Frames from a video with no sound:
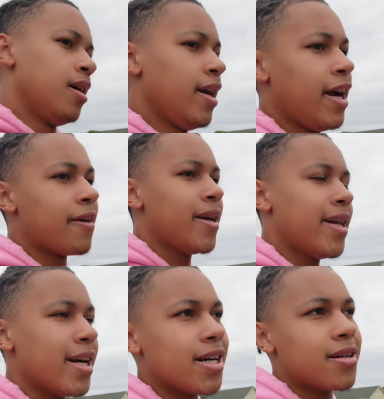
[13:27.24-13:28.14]
here and
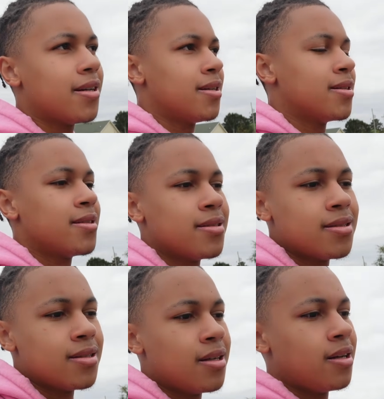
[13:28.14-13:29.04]
there,
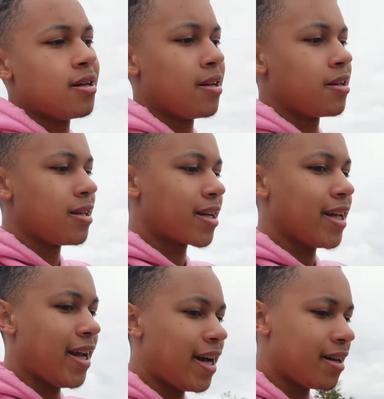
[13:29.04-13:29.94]
you're
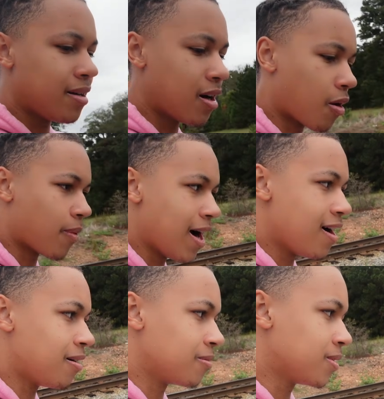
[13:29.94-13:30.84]
looking at
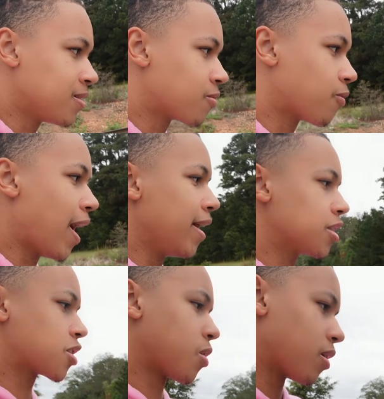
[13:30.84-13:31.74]
around right
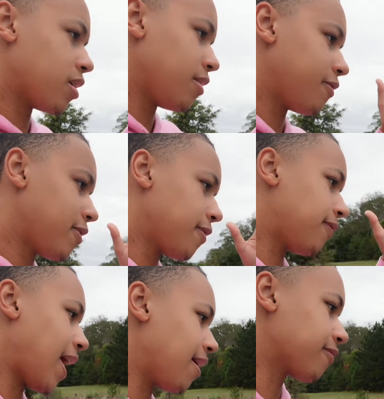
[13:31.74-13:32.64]
short of
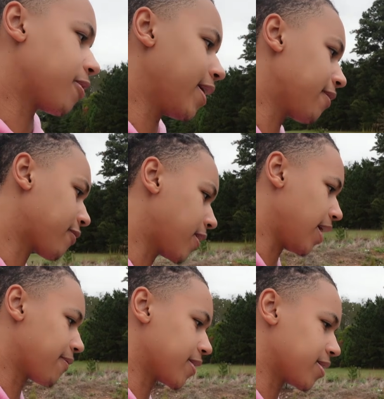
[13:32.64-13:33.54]
$5 grand for
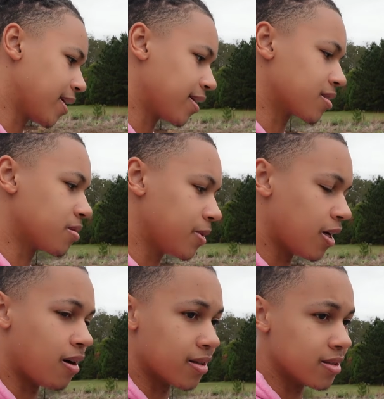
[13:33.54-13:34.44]
everything, to be
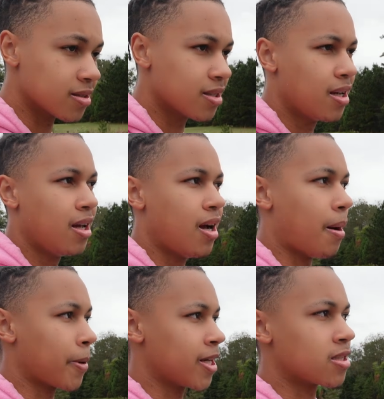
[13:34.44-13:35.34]
honest. I'm
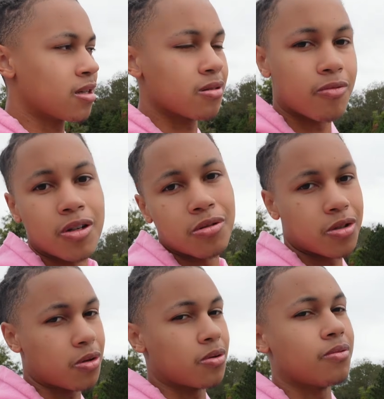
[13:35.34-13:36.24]
gonna get y'all the real
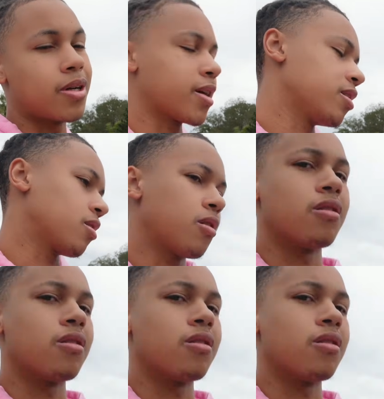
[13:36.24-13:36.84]
total when I get in the